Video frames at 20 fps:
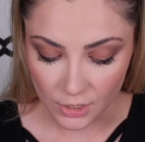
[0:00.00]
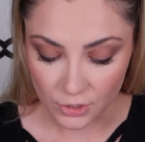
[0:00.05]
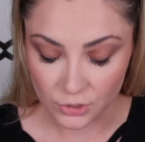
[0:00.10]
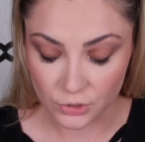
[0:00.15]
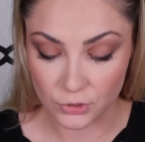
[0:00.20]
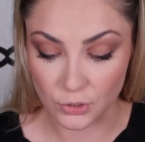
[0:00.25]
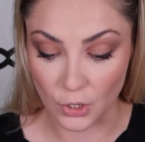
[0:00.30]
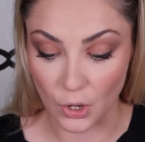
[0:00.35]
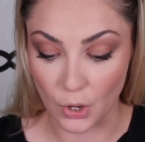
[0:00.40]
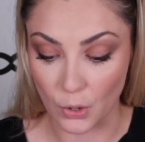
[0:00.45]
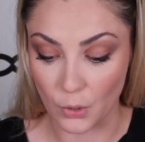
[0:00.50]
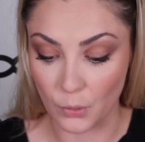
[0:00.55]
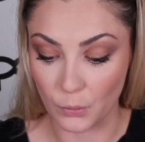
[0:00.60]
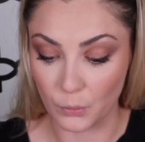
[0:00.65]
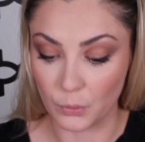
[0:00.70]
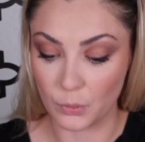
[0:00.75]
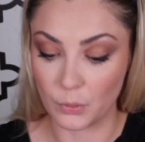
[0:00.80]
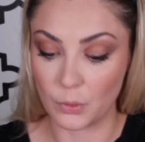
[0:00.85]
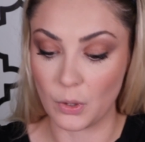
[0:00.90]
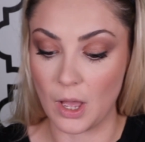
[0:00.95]

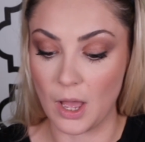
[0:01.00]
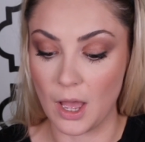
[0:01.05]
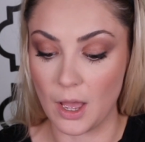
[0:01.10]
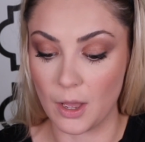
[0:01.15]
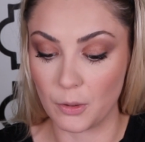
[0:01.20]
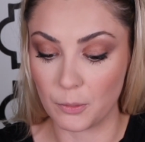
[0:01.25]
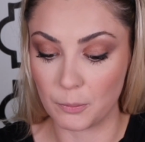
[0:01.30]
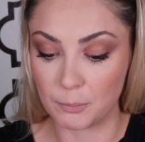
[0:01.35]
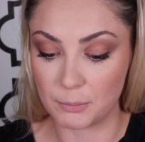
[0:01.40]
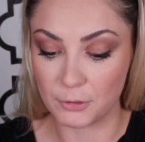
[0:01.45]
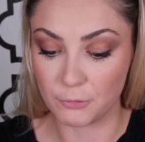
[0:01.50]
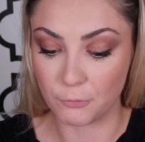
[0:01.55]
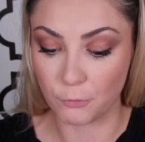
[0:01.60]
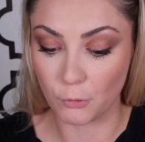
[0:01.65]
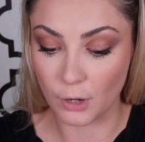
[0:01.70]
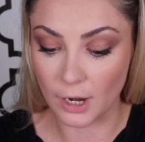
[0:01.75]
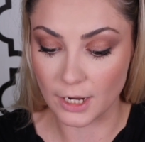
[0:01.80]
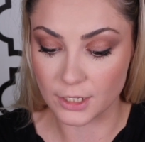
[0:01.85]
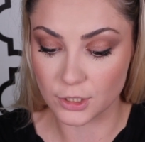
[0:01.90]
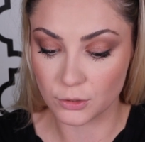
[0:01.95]
So
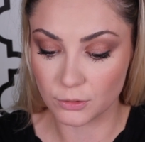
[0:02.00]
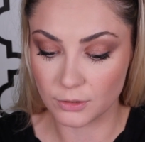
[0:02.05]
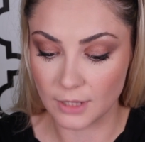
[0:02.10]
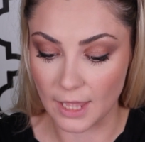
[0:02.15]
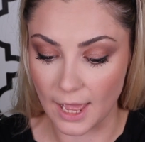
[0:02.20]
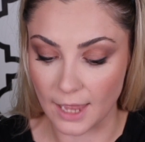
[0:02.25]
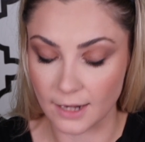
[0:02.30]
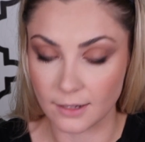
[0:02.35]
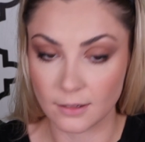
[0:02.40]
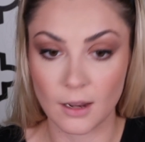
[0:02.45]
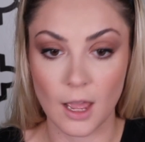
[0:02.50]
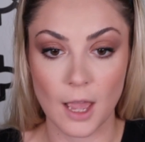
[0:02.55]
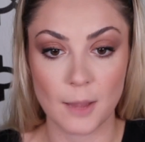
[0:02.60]
before I do that,